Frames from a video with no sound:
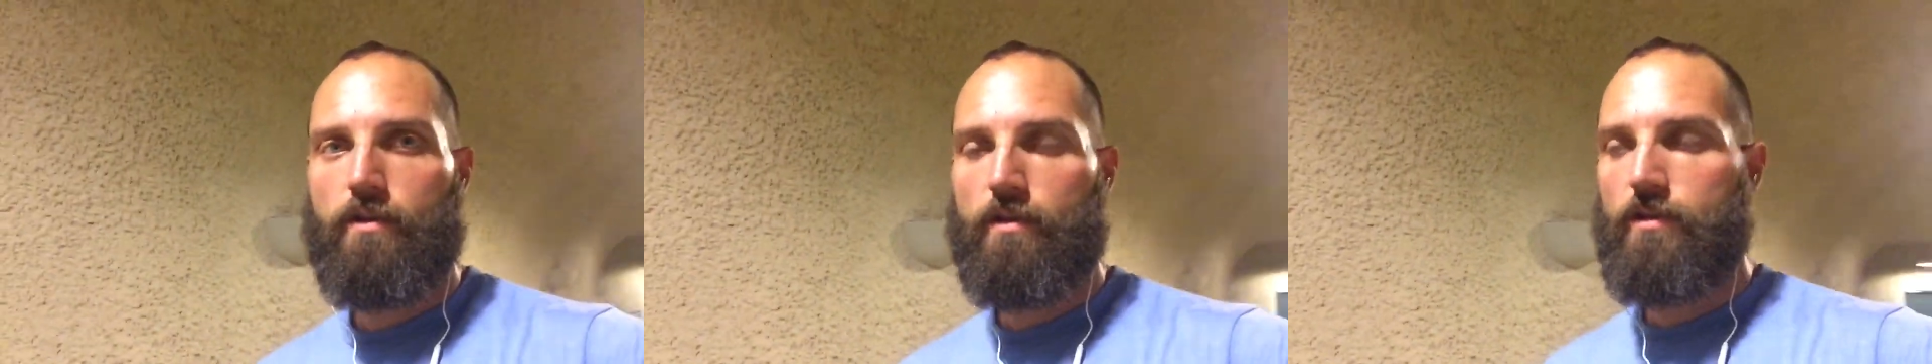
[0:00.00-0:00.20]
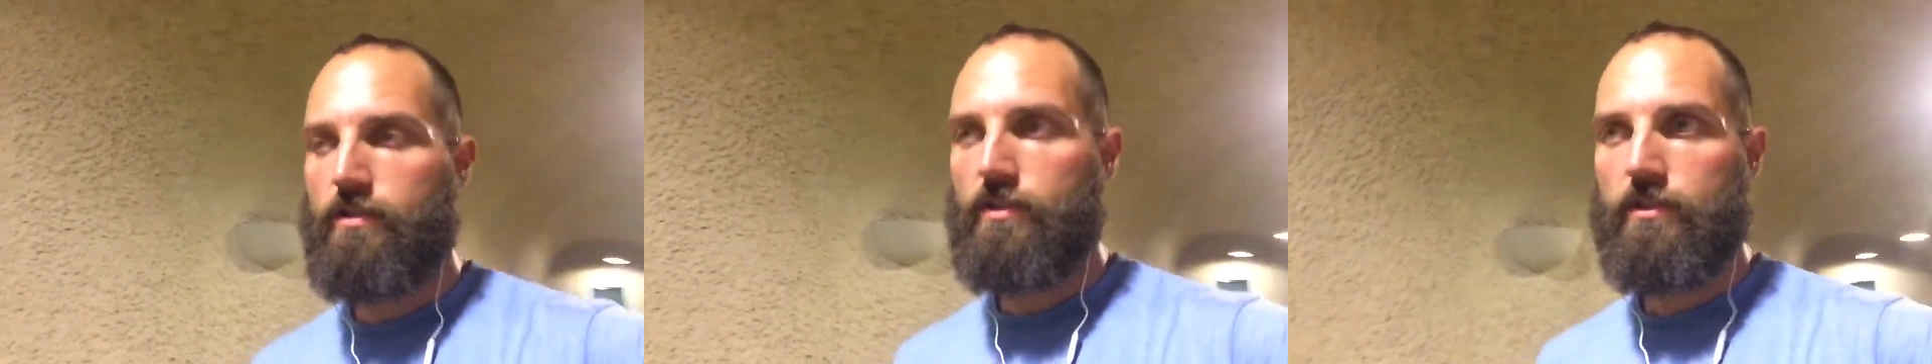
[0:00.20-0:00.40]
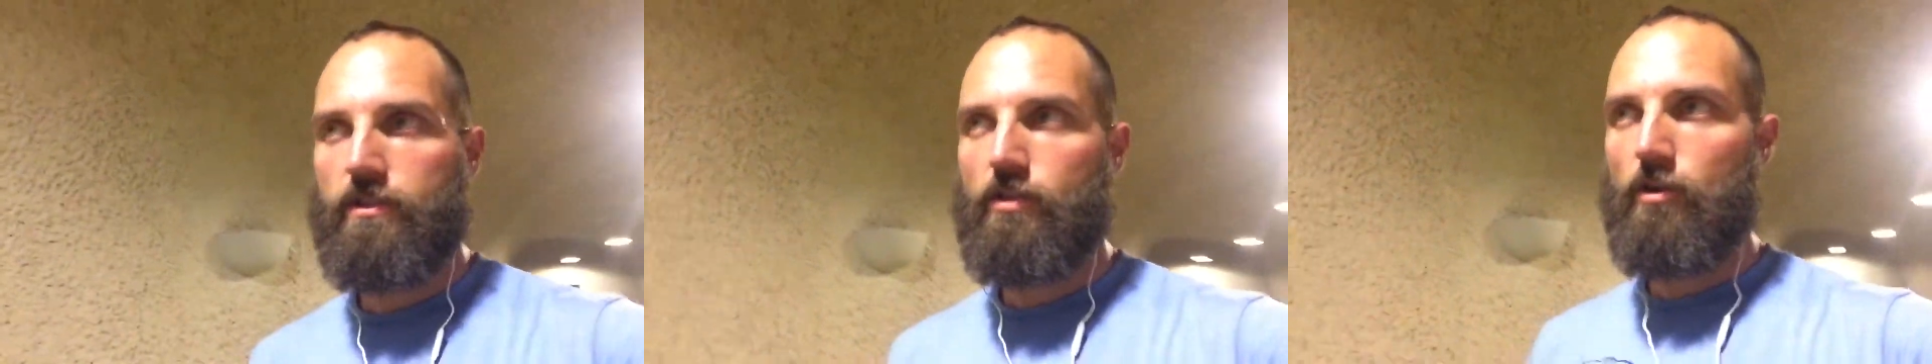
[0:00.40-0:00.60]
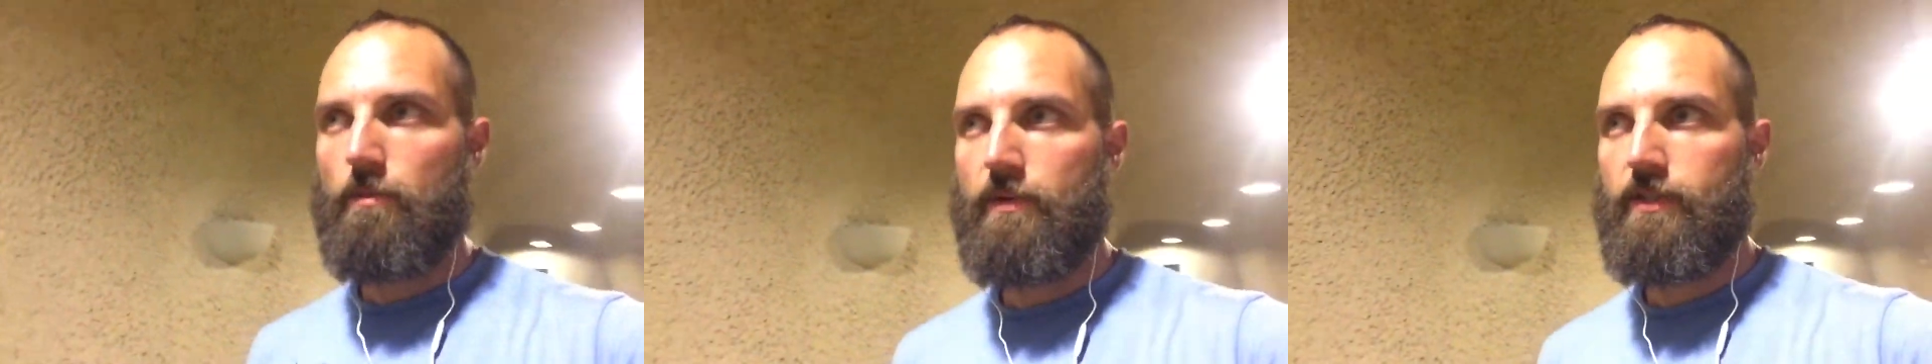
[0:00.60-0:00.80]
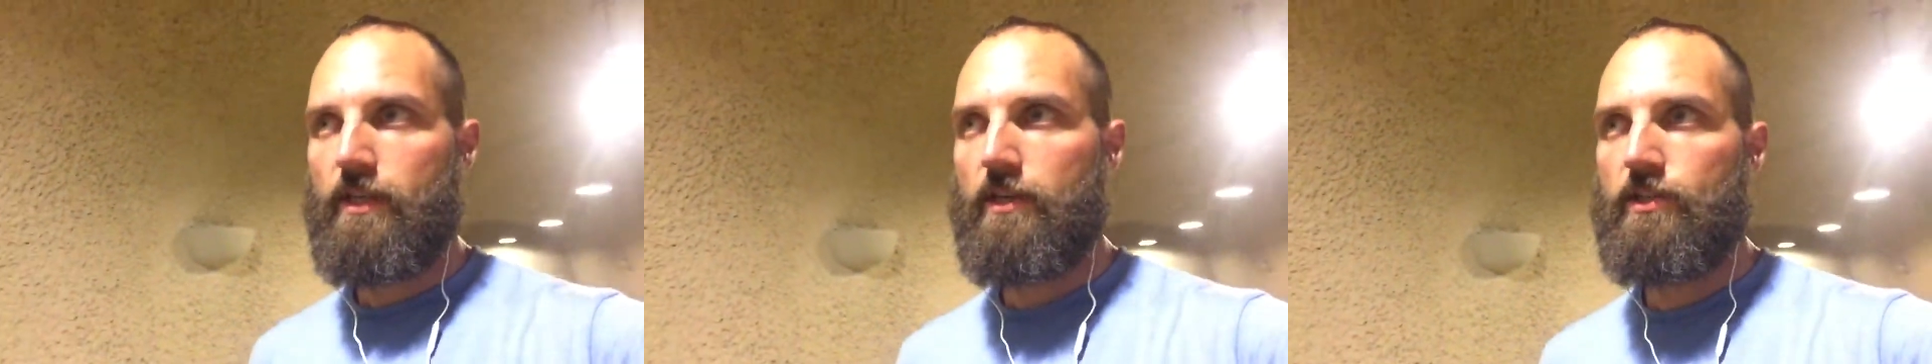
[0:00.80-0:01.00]
There's a
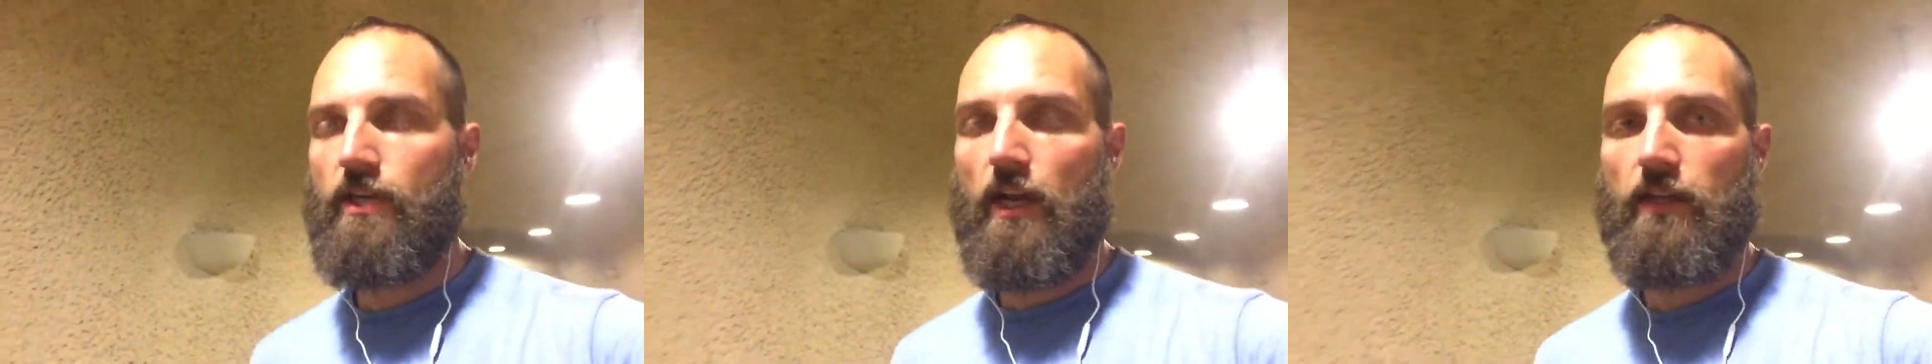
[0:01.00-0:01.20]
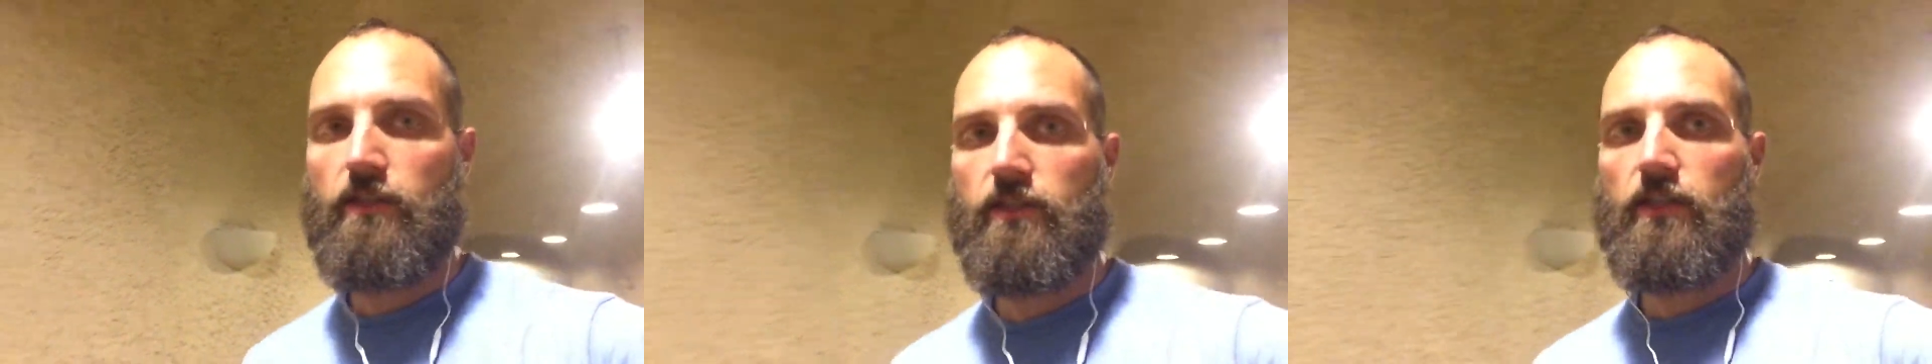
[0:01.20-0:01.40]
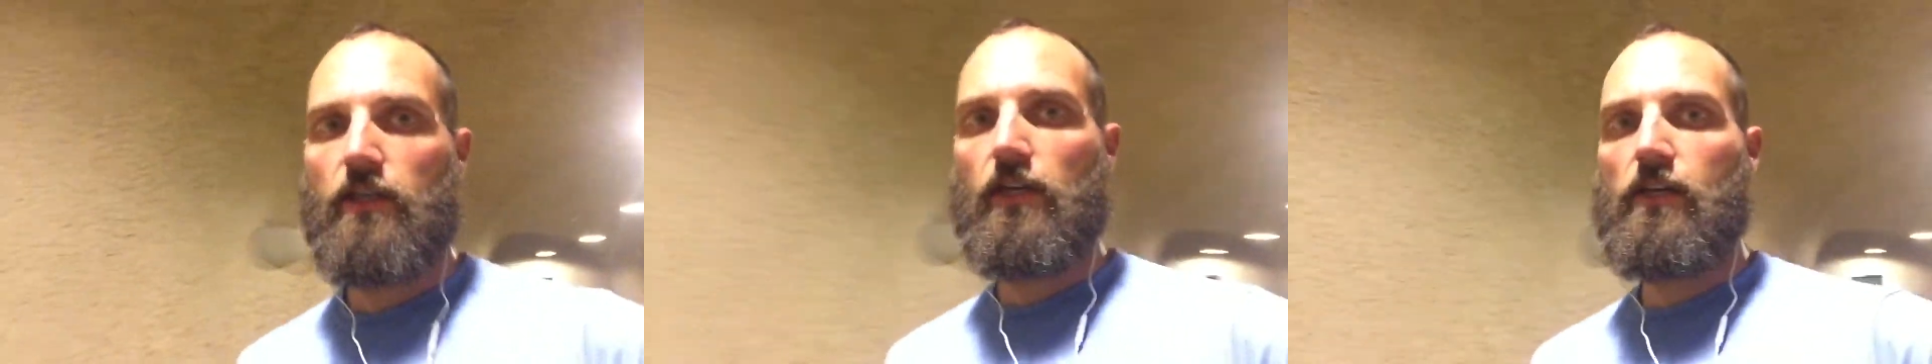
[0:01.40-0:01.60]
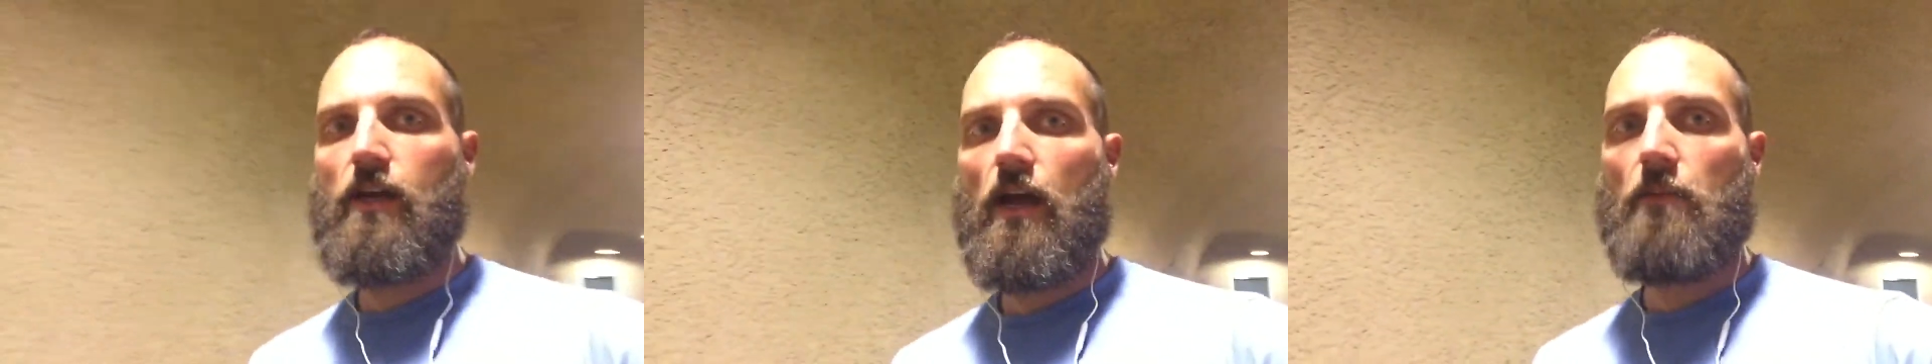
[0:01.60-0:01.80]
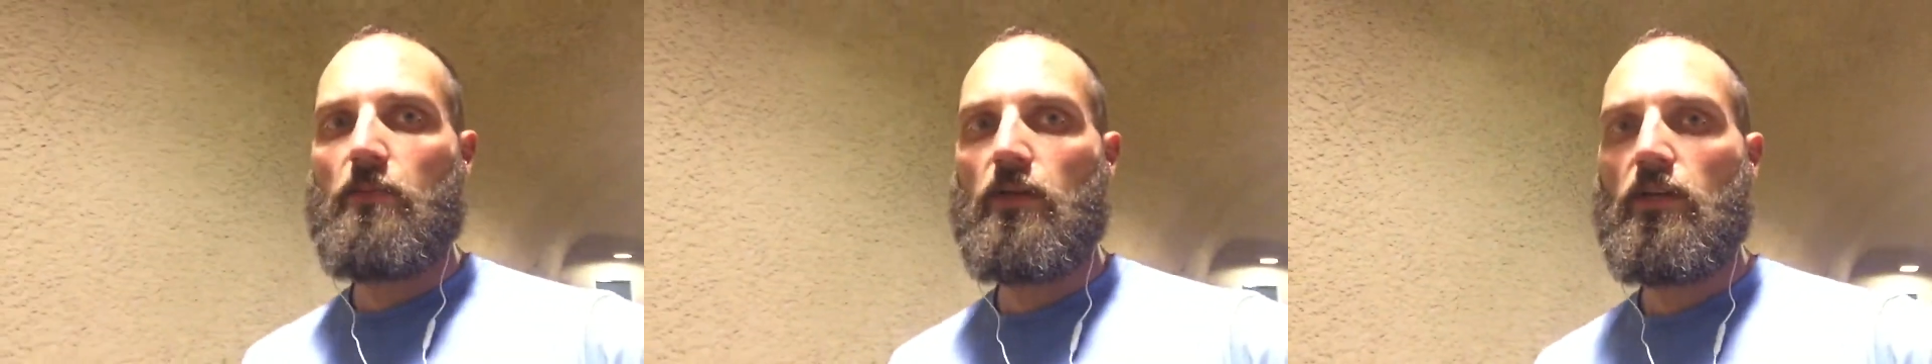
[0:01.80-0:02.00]
0% chance that it can
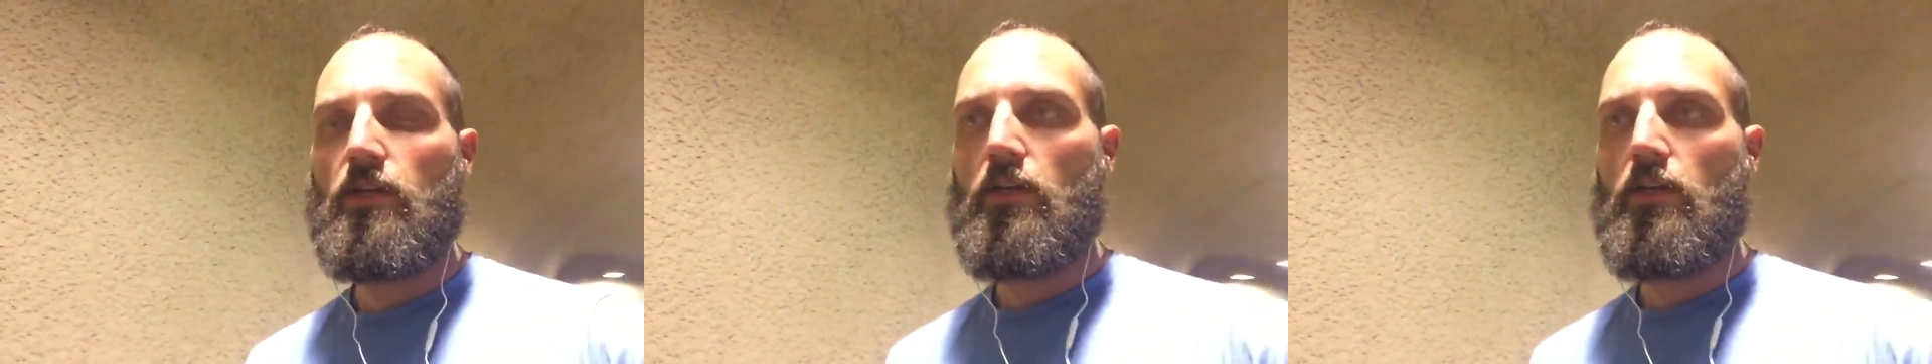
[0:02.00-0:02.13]
happen.